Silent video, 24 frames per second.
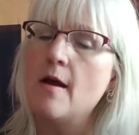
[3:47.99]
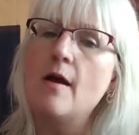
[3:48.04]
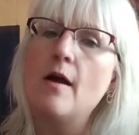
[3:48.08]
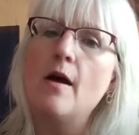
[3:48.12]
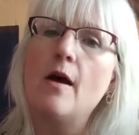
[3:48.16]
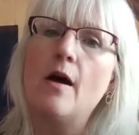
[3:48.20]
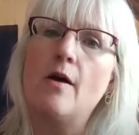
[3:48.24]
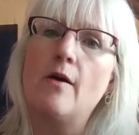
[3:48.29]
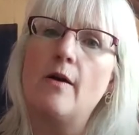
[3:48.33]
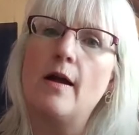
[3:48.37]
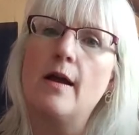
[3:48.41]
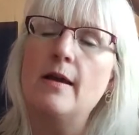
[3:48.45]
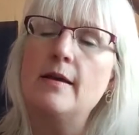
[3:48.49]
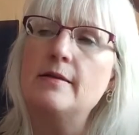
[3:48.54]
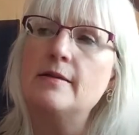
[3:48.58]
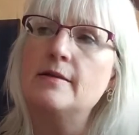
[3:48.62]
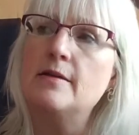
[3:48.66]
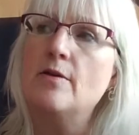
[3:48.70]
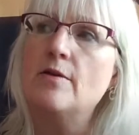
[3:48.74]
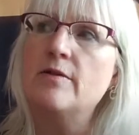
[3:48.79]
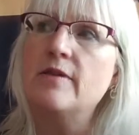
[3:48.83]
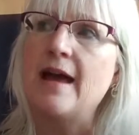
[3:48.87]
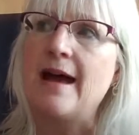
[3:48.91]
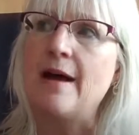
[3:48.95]
Okay,
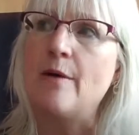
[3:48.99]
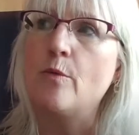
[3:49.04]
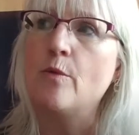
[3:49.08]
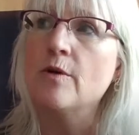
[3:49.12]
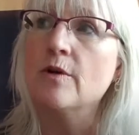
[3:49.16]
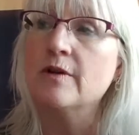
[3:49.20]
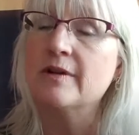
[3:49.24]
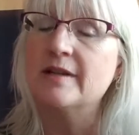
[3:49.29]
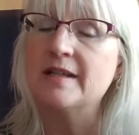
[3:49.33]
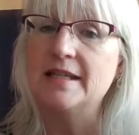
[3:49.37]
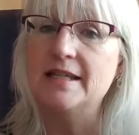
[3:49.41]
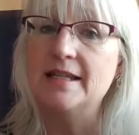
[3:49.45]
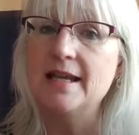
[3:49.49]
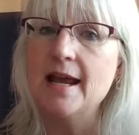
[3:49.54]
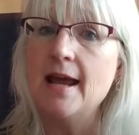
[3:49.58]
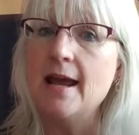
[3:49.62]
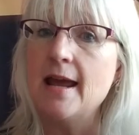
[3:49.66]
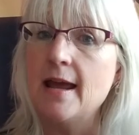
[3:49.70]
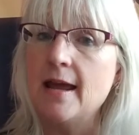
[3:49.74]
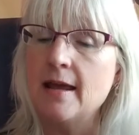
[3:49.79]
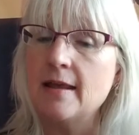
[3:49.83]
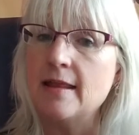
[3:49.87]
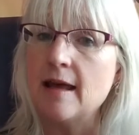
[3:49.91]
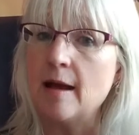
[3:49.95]
so that word
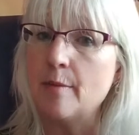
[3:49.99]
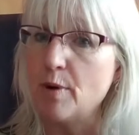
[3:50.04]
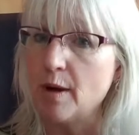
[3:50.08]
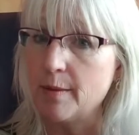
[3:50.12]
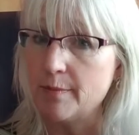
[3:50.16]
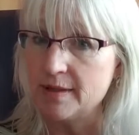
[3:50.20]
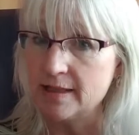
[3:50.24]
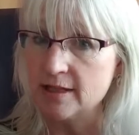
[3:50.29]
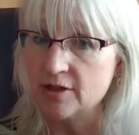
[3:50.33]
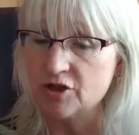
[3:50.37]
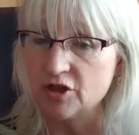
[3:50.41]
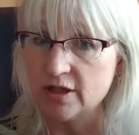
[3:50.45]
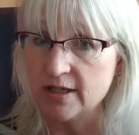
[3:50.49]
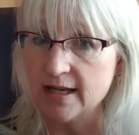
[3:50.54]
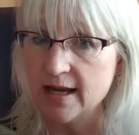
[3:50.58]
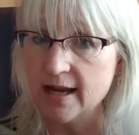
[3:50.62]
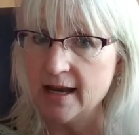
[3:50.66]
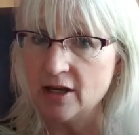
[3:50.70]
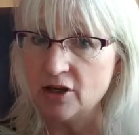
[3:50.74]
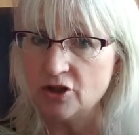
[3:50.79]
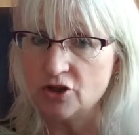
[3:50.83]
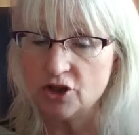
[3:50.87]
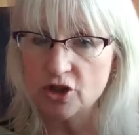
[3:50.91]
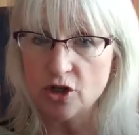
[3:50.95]
de, that preposition
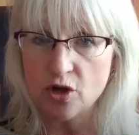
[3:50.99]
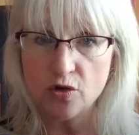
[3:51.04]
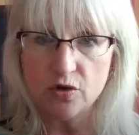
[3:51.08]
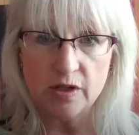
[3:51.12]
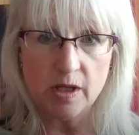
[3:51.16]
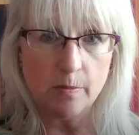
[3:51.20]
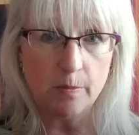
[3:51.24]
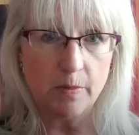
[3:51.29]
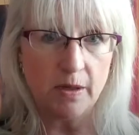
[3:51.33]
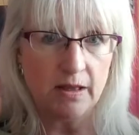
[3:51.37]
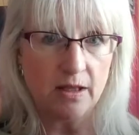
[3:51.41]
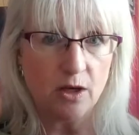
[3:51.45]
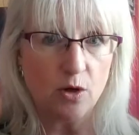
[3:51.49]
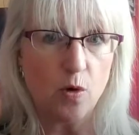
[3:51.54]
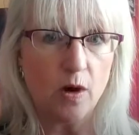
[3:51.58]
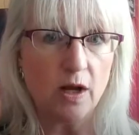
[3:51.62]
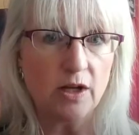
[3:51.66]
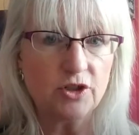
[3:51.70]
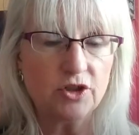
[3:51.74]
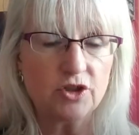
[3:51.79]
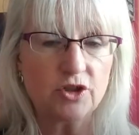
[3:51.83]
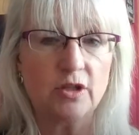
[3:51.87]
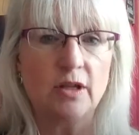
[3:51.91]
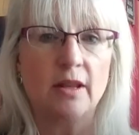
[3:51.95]
de, shows up in the
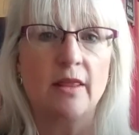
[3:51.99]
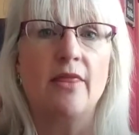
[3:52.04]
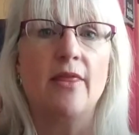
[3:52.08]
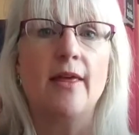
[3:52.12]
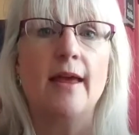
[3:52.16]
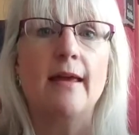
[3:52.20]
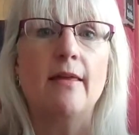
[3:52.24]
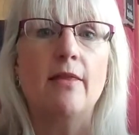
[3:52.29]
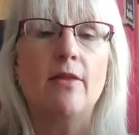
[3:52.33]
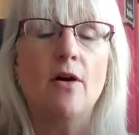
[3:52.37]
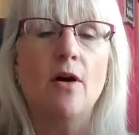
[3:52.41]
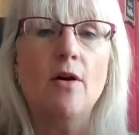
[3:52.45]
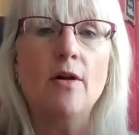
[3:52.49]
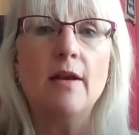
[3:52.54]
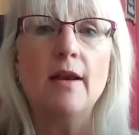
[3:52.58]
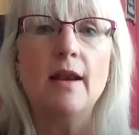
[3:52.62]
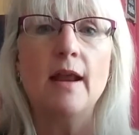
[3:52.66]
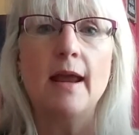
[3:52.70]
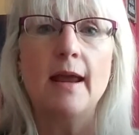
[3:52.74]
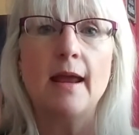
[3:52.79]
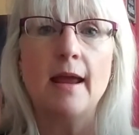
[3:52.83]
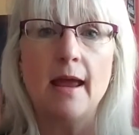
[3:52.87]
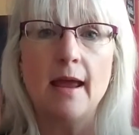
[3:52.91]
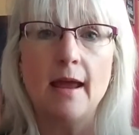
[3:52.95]
question, de
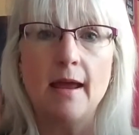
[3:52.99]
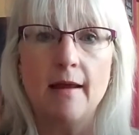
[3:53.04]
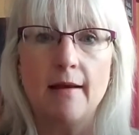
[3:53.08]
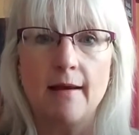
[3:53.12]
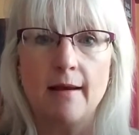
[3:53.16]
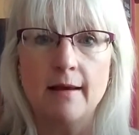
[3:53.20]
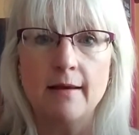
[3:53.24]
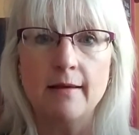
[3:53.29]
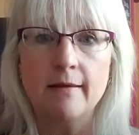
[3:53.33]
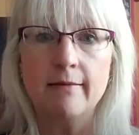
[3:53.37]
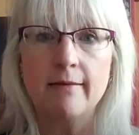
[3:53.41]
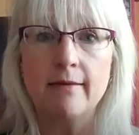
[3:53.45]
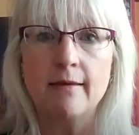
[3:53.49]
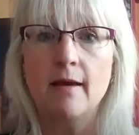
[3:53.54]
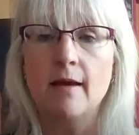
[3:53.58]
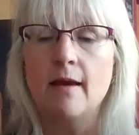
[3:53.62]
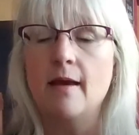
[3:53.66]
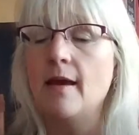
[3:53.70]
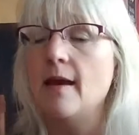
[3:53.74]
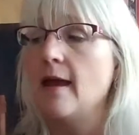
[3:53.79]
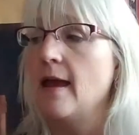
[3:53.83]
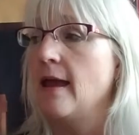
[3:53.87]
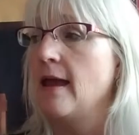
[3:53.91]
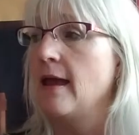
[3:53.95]
donde eres,
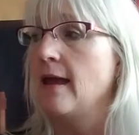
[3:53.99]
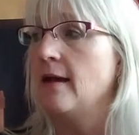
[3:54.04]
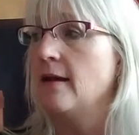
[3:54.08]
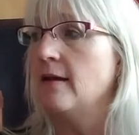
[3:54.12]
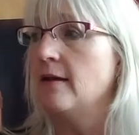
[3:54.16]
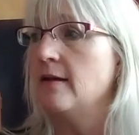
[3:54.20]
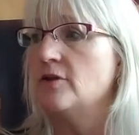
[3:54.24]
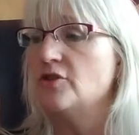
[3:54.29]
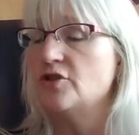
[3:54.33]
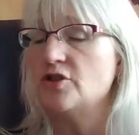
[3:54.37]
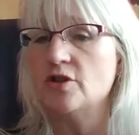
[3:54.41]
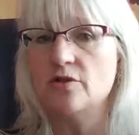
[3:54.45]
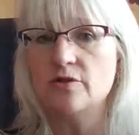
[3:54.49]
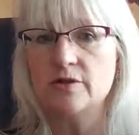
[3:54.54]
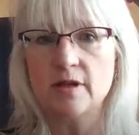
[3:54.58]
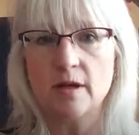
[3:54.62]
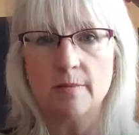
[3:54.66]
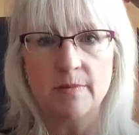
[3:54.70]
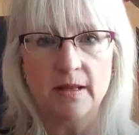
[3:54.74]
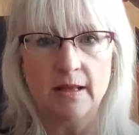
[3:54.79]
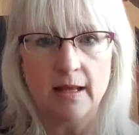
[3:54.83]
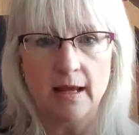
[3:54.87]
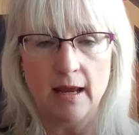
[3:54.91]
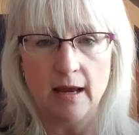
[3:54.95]
and it shows up
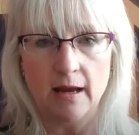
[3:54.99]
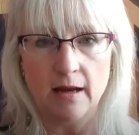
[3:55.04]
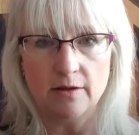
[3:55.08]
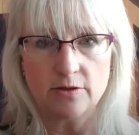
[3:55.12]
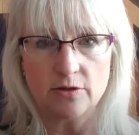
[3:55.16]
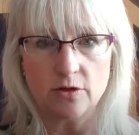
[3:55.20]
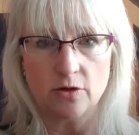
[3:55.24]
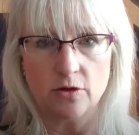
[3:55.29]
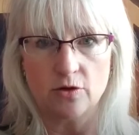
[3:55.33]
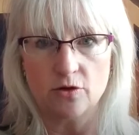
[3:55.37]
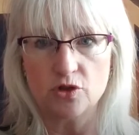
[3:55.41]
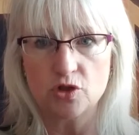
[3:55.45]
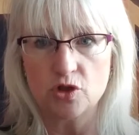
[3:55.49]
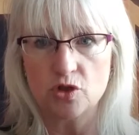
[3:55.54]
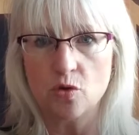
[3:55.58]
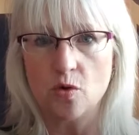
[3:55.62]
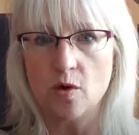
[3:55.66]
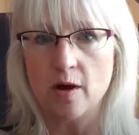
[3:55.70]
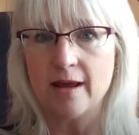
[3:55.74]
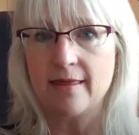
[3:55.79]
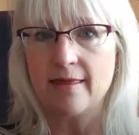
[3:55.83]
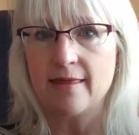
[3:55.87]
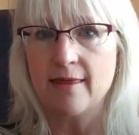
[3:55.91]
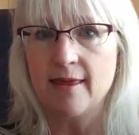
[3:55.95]
in the answer,
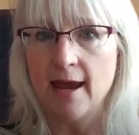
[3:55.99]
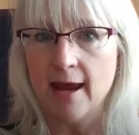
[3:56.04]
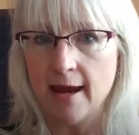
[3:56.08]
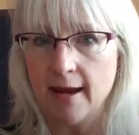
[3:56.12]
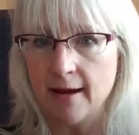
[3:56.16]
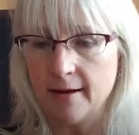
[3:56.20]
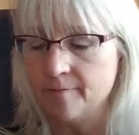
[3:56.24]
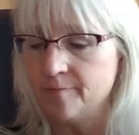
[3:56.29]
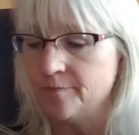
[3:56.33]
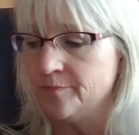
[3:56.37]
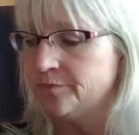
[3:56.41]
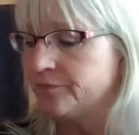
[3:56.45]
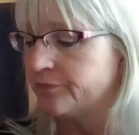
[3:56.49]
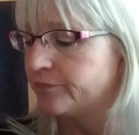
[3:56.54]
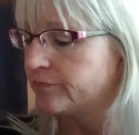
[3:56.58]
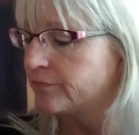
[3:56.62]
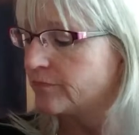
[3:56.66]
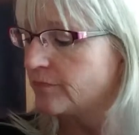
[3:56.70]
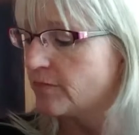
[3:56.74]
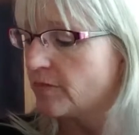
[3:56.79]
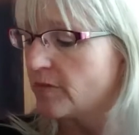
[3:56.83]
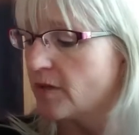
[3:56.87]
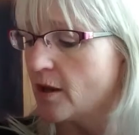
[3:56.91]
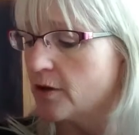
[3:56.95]
soy de.
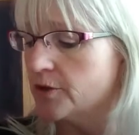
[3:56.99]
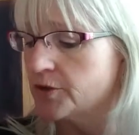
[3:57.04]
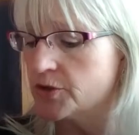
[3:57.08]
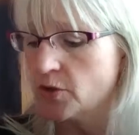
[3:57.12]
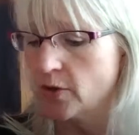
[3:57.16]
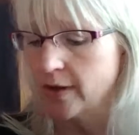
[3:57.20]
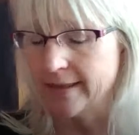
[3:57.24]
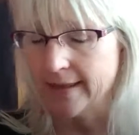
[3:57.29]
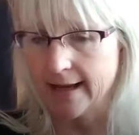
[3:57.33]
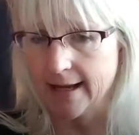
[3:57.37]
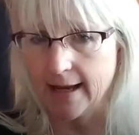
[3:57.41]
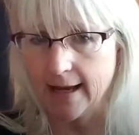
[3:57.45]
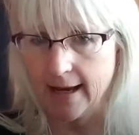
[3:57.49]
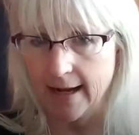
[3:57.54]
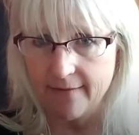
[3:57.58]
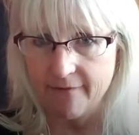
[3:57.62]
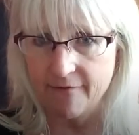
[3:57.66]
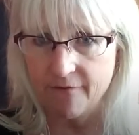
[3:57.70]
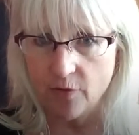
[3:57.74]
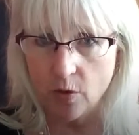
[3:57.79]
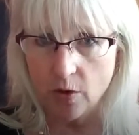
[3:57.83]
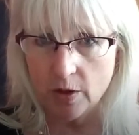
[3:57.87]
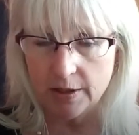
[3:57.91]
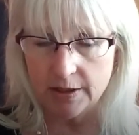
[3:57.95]
Soy de
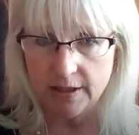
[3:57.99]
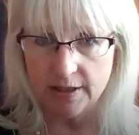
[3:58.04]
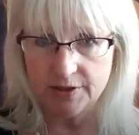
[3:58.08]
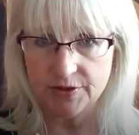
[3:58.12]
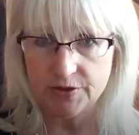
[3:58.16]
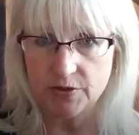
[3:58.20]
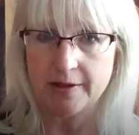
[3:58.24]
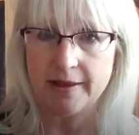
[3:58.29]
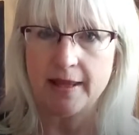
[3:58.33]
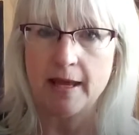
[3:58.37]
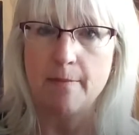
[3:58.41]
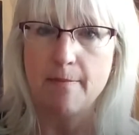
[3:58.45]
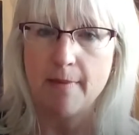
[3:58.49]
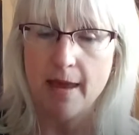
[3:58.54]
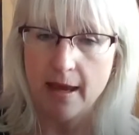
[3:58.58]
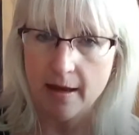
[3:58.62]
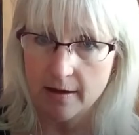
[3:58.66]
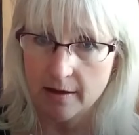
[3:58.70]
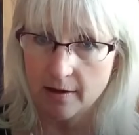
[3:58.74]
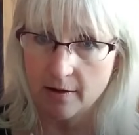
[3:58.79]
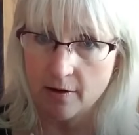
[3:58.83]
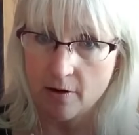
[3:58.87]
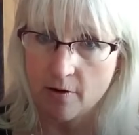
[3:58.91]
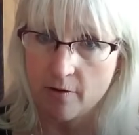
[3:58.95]
California, soy de
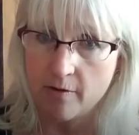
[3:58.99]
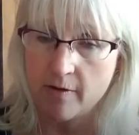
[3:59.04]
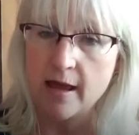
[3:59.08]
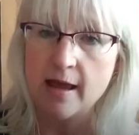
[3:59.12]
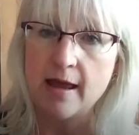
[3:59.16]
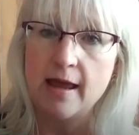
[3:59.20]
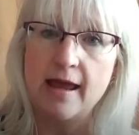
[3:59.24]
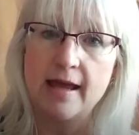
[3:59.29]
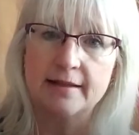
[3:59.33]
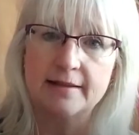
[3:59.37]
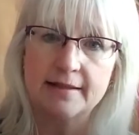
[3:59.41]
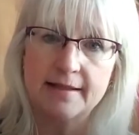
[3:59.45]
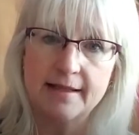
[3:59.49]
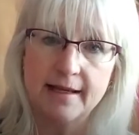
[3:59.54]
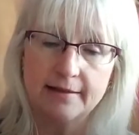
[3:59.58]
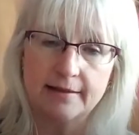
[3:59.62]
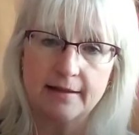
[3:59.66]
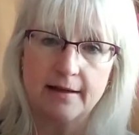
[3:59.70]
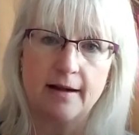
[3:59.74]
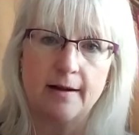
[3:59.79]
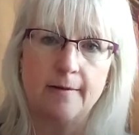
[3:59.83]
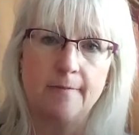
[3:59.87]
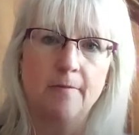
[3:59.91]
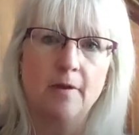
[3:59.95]
Mexico,
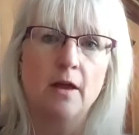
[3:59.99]
etc.